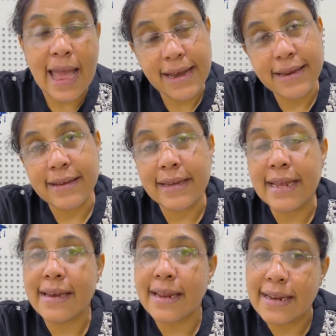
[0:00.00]
And
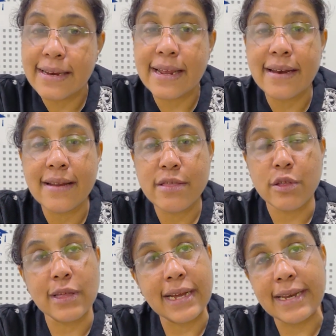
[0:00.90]
in Indian
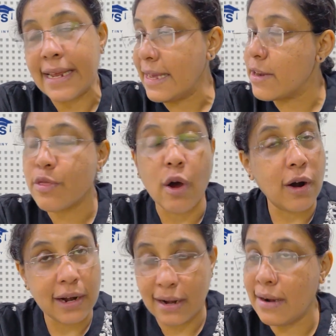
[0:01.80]
society, it's all